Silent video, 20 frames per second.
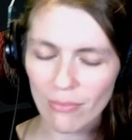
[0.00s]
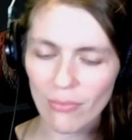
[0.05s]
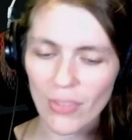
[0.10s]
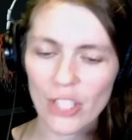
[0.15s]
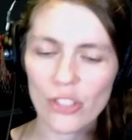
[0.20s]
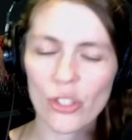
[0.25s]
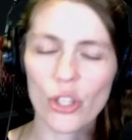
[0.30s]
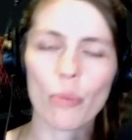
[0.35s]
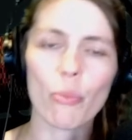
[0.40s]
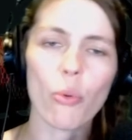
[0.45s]

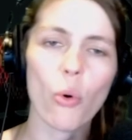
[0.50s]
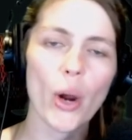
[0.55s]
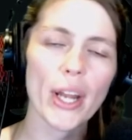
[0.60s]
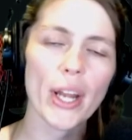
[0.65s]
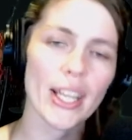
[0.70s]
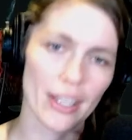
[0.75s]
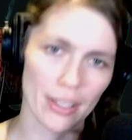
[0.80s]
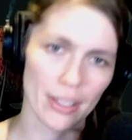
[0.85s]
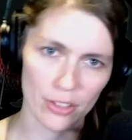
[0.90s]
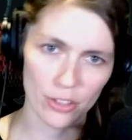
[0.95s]
So the point
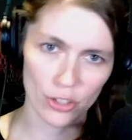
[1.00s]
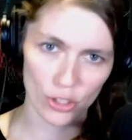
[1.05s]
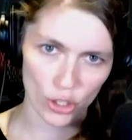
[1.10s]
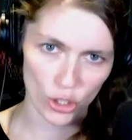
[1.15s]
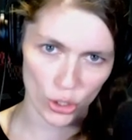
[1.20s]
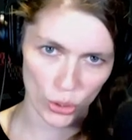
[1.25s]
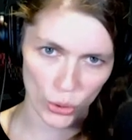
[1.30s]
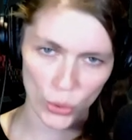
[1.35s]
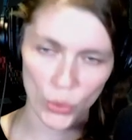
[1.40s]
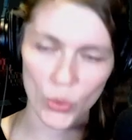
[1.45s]
is
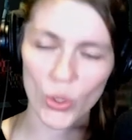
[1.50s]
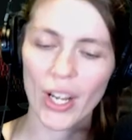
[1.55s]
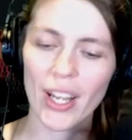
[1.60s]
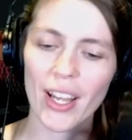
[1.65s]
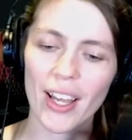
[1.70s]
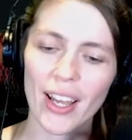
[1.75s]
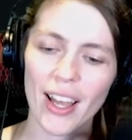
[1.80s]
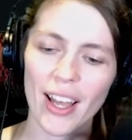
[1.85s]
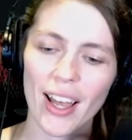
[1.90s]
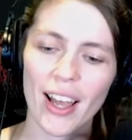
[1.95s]
to
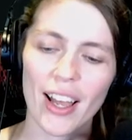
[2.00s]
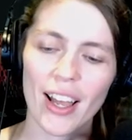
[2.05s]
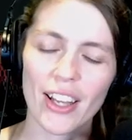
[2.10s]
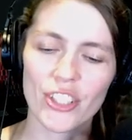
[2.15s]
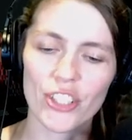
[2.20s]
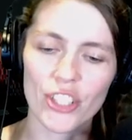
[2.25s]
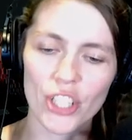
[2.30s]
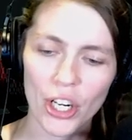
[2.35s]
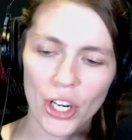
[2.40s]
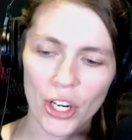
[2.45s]

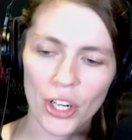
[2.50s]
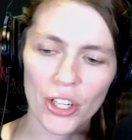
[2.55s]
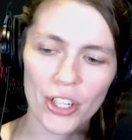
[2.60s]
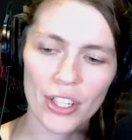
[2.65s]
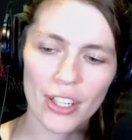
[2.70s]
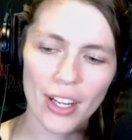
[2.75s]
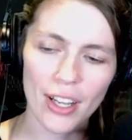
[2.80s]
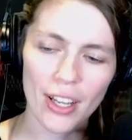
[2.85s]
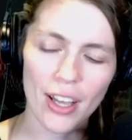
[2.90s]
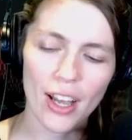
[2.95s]

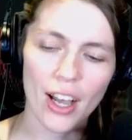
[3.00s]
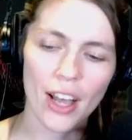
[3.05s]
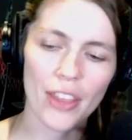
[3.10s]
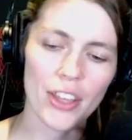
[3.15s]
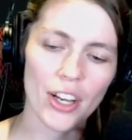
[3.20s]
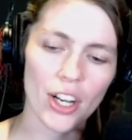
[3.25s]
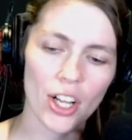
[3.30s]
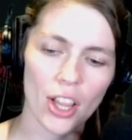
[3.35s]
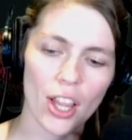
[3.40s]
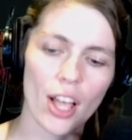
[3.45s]
turn the
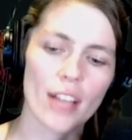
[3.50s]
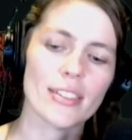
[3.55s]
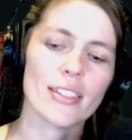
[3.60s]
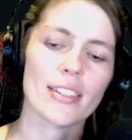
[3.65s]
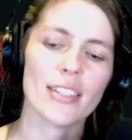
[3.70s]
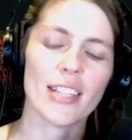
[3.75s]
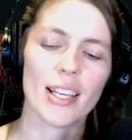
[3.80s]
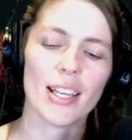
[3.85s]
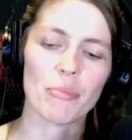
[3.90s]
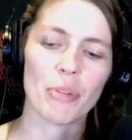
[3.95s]
Colossus
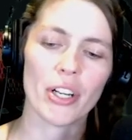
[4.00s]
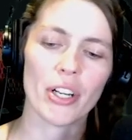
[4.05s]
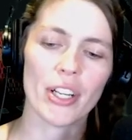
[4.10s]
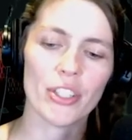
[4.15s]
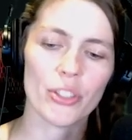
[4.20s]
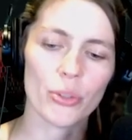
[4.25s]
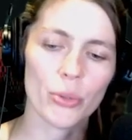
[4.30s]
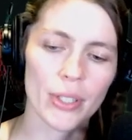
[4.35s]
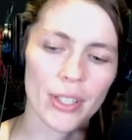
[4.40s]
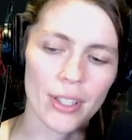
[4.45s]
hammer
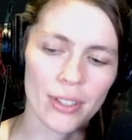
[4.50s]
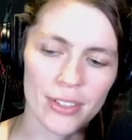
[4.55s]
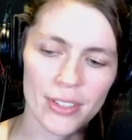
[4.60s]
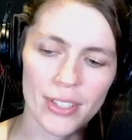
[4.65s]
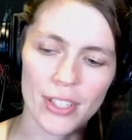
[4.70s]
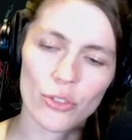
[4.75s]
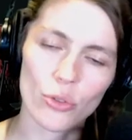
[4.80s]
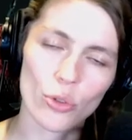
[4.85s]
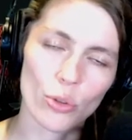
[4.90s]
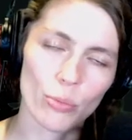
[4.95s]
into an
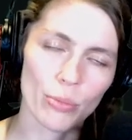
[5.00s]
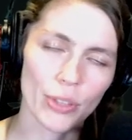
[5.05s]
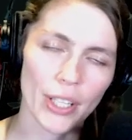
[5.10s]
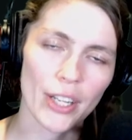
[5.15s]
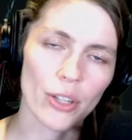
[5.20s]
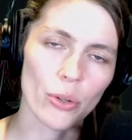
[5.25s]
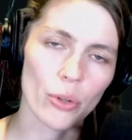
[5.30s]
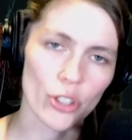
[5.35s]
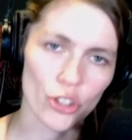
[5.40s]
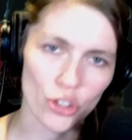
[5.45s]
Ancestral
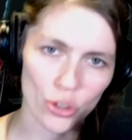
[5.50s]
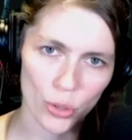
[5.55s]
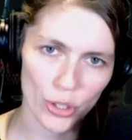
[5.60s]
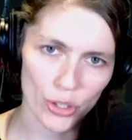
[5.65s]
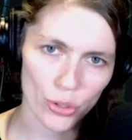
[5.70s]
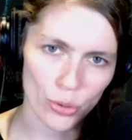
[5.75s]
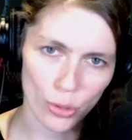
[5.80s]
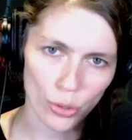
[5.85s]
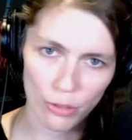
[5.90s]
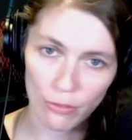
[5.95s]
Blade or a Short
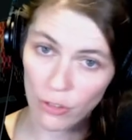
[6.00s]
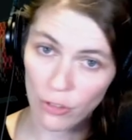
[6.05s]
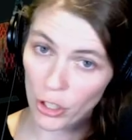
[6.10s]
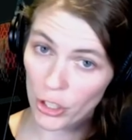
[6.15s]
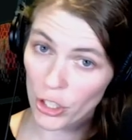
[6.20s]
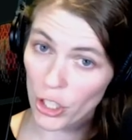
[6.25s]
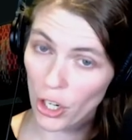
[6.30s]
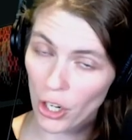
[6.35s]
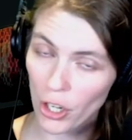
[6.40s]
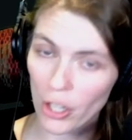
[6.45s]
Sword for a
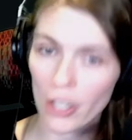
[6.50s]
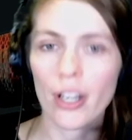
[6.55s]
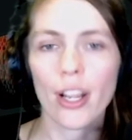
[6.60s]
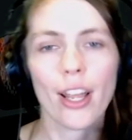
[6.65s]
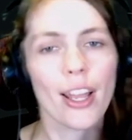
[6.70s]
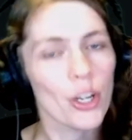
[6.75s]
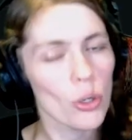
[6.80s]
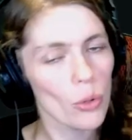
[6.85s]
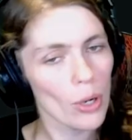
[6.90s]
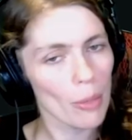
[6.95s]
turn,
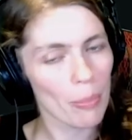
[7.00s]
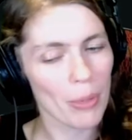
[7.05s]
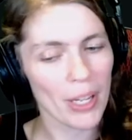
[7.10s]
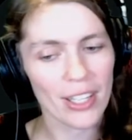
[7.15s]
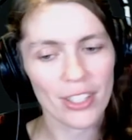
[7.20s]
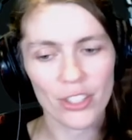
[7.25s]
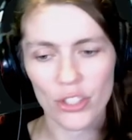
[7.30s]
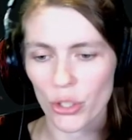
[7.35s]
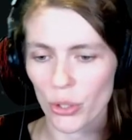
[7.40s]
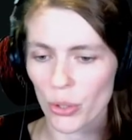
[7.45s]
equip
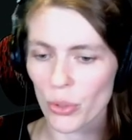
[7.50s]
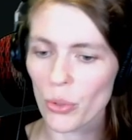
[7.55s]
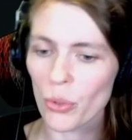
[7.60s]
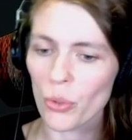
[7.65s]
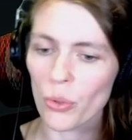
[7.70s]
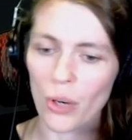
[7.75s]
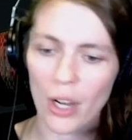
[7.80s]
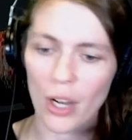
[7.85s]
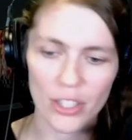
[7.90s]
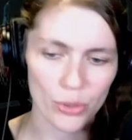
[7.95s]
it
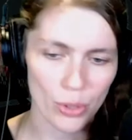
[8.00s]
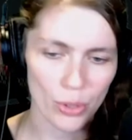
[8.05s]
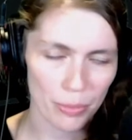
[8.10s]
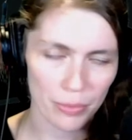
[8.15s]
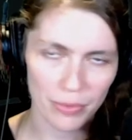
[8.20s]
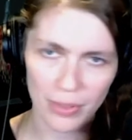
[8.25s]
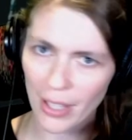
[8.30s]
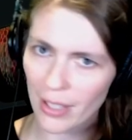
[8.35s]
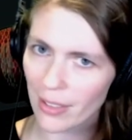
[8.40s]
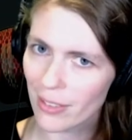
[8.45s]
to
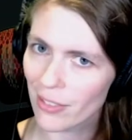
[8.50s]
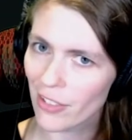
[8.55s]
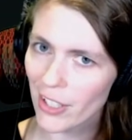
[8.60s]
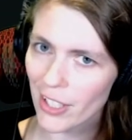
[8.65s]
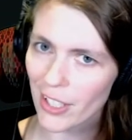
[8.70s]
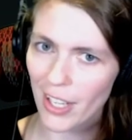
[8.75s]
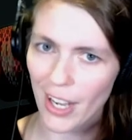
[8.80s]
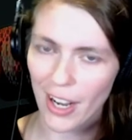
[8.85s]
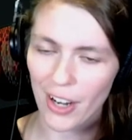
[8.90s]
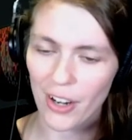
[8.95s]
Swiftblade
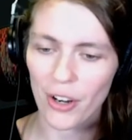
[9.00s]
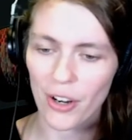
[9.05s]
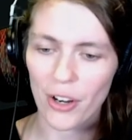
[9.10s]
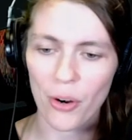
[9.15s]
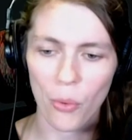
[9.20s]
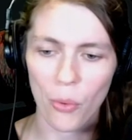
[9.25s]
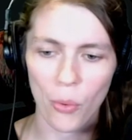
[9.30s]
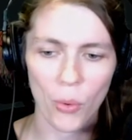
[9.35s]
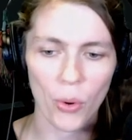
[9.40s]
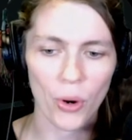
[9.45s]
Vindicator
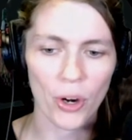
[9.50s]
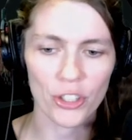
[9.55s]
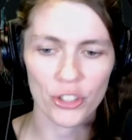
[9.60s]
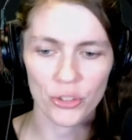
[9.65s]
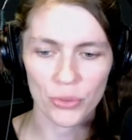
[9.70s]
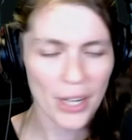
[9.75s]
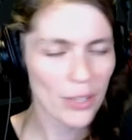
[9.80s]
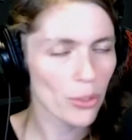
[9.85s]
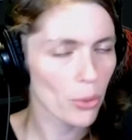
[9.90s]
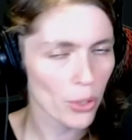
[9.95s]
or
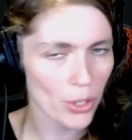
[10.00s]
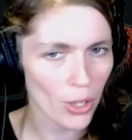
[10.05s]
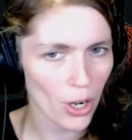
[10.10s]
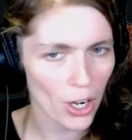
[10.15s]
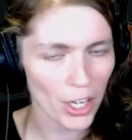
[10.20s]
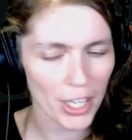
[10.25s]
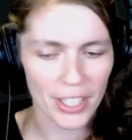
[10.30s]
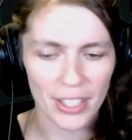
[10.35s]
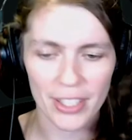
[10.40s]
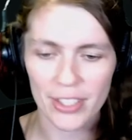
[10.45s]
Dreadhorde
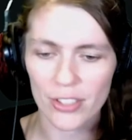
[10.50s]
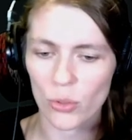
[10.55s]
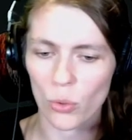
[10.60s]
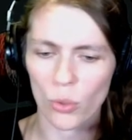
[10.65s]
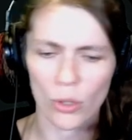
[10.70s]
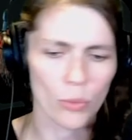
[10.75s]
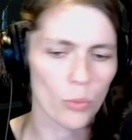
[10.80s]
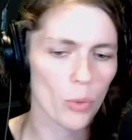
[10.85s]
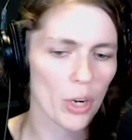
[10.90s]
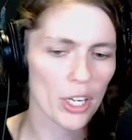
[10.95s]
Arcanist
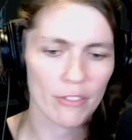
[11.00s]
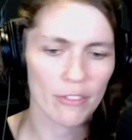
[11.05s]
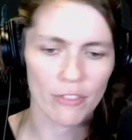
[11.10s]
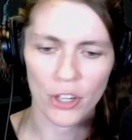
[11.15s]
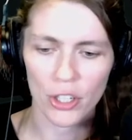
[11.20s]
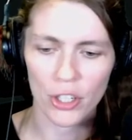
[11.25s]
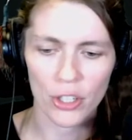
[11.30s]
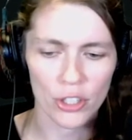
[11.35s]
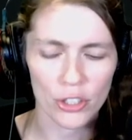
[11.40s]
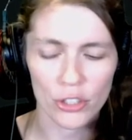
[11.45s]
or one of
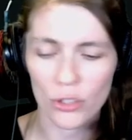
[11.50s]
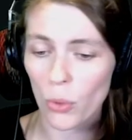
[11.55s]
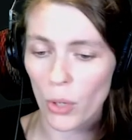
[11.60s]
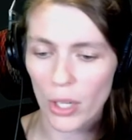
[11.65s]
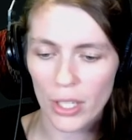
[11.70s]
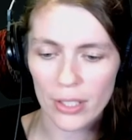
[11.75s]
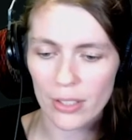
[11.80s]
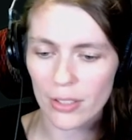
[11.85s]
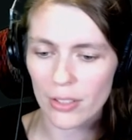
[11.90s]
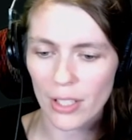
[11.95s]
her
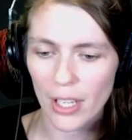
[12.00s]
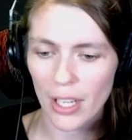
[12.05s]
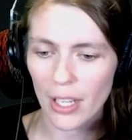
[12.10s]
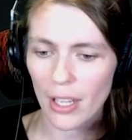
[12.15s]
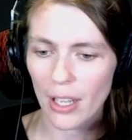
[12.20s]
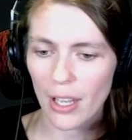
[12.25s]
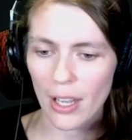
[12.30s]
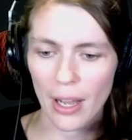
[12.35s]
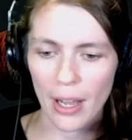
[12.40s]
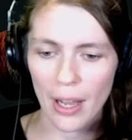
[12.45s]
dorks,
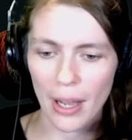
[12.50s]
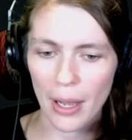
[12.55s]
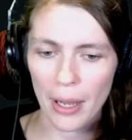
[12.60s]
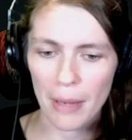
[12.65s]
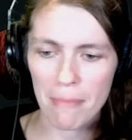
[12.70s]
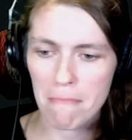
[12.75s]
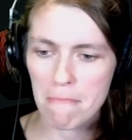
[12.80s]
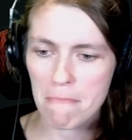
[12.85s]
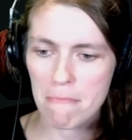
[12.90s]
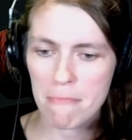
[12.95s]

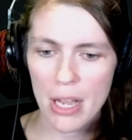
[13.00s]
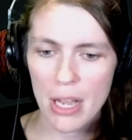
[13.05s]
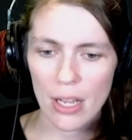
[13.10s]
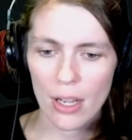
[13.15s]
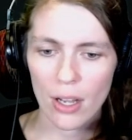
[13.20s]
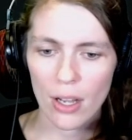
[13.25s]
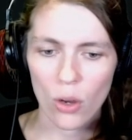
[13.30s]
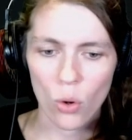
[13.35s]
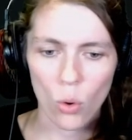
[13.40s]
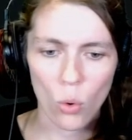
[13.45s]

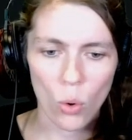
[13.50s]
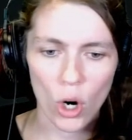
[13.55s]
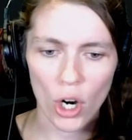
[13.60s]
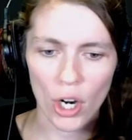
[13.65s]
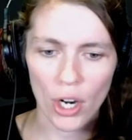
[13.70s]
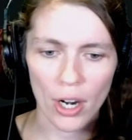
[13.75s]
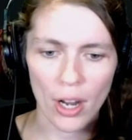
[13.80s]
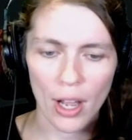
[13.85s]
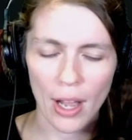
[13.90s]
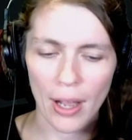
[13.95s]

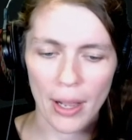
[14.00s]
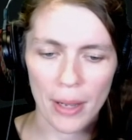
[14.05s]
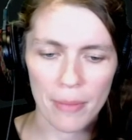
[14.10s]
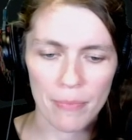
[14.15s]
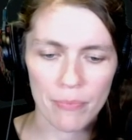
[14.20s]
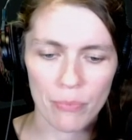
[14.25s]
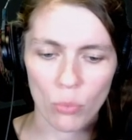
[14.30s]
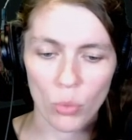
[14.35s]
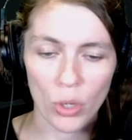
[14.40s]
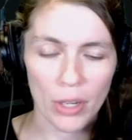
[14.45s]
or
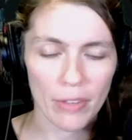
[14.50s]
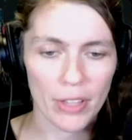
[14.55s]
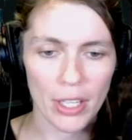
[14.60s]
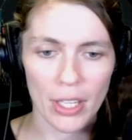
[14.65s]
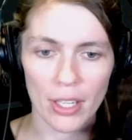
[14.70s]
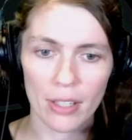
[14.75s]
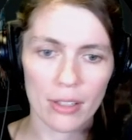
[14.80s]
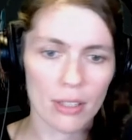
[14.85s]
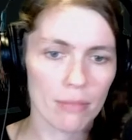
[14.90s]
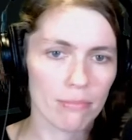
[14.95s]
one of the